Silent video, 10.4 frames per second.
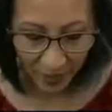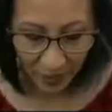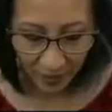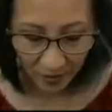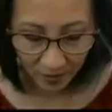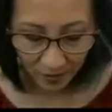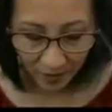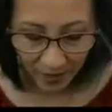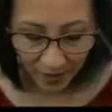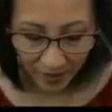out
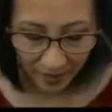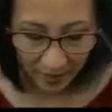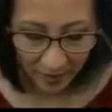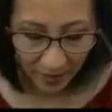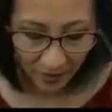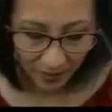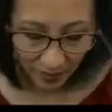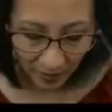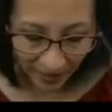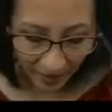already that
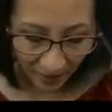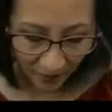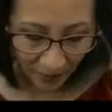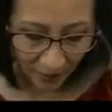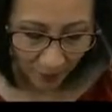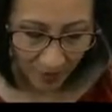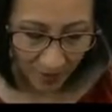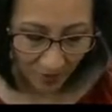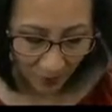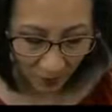the length of this
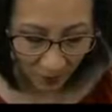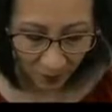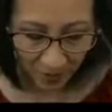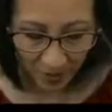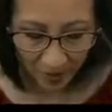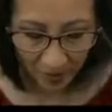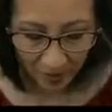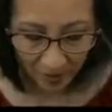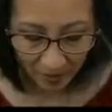piece will be